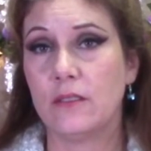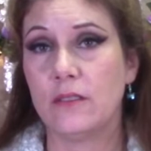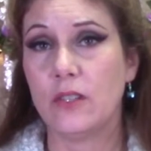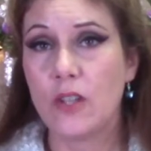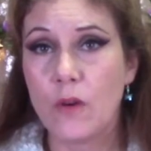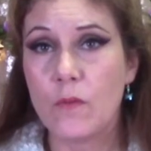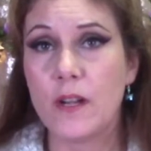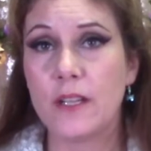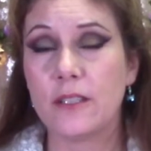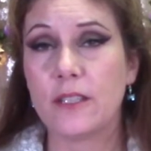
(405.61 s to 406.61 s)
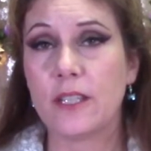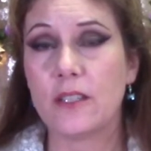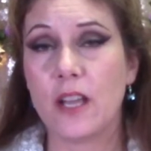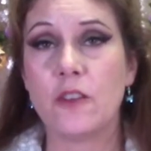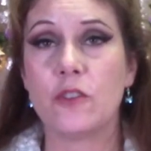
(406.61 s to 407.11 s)
no one can
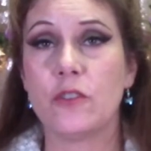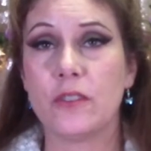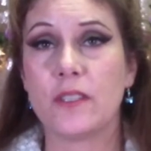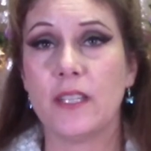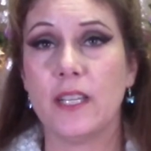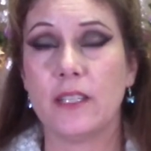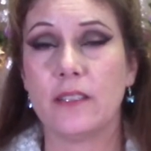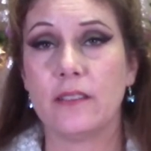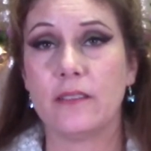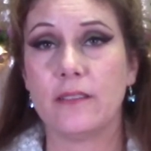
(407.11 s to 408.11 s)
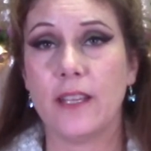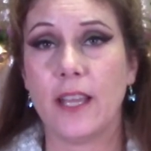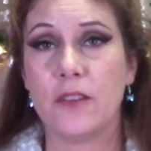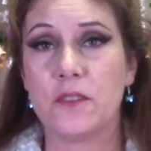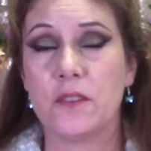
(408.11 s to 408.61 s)
touch your skin,
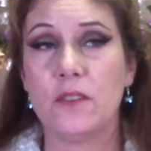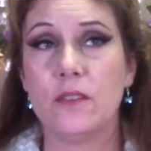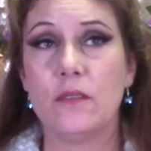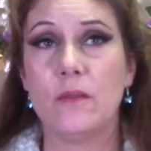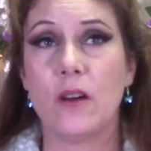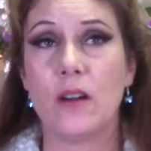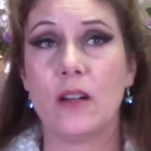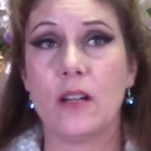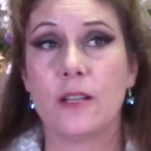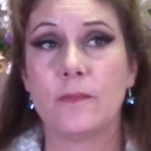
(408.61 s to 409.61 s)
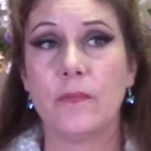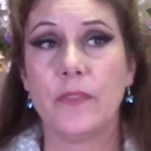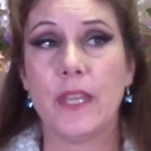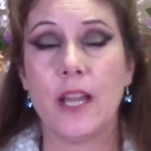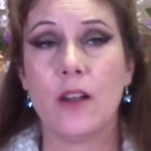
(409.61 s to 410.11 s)
and you are
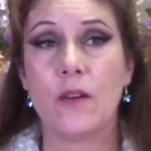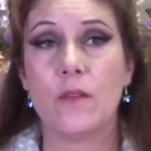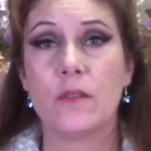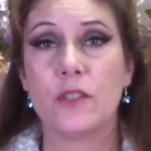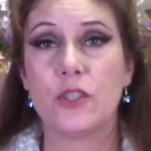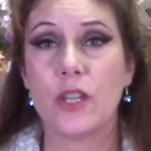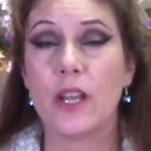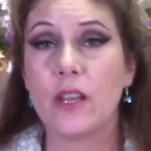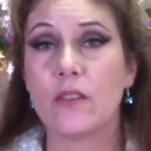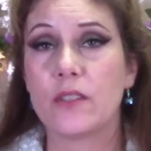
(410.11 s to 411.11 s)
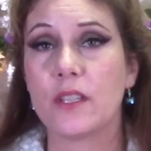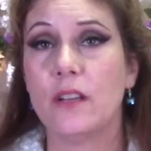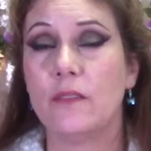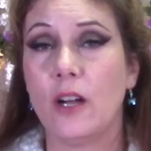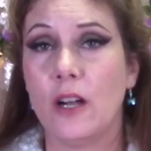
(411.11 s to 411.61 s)
now shutting
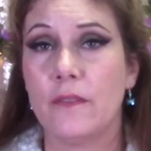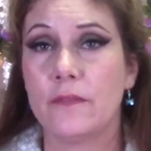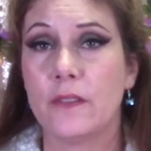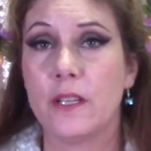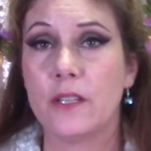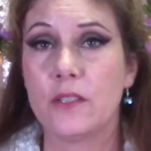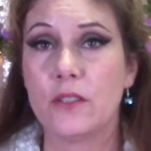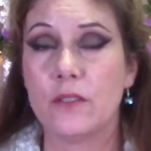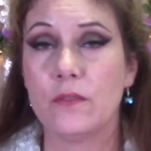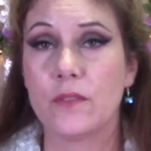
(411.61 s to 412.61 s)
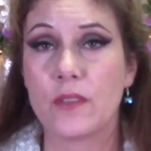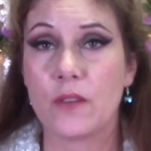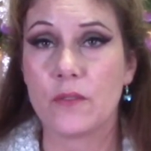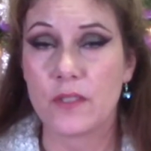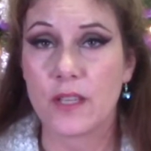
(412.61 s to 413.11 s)
yourself off to
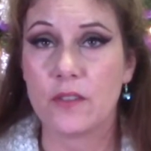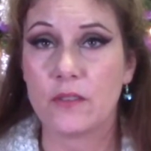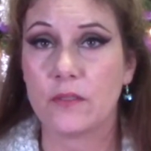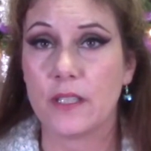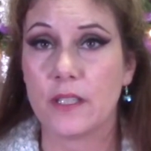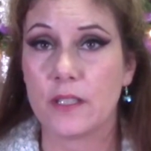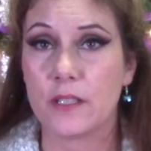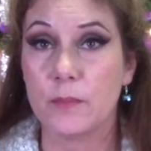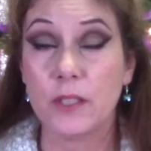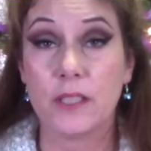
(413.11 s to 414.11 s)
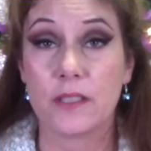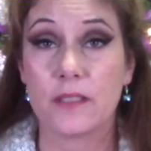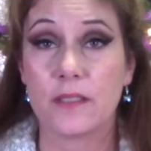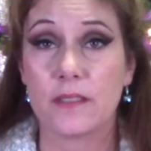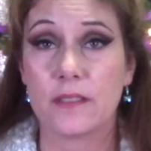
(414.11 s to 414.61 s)
those sensory
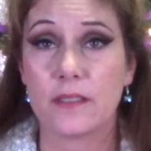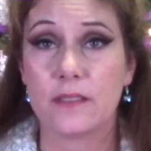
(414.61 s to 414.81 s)
experiences.